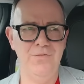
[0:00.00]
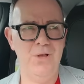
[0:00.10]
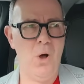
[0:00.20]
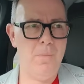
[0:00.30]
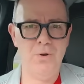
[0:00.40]
of
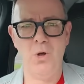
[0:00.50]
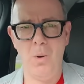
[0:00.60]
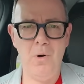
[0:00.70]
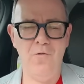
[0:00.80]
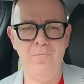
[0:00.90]
the hop-on,
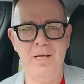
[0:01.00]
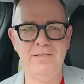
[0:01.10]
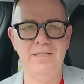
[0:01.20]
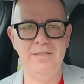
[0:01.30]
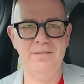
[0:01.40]
hop-off
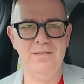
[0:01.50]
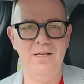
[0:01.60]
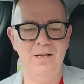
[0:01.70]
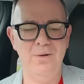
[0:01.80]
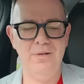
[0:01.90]
buses,
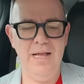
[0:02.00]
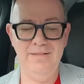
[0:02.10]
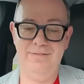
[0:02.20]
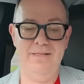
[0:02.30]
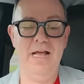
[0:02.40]

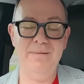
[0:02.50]
hence the